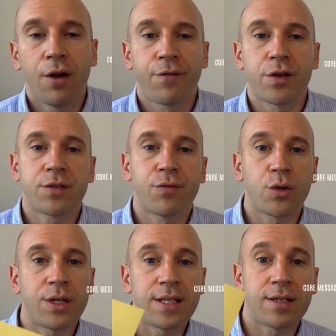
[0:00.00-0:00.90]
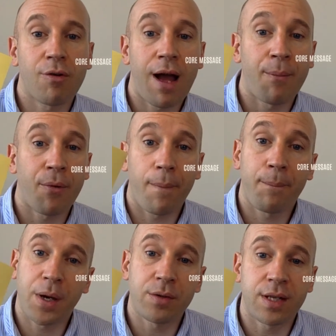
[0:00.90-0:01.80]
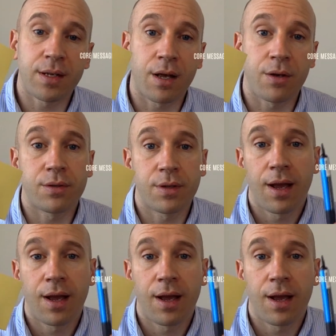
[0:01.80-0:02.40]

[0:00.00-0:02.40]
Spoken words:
First of all, you need to grab a post-it note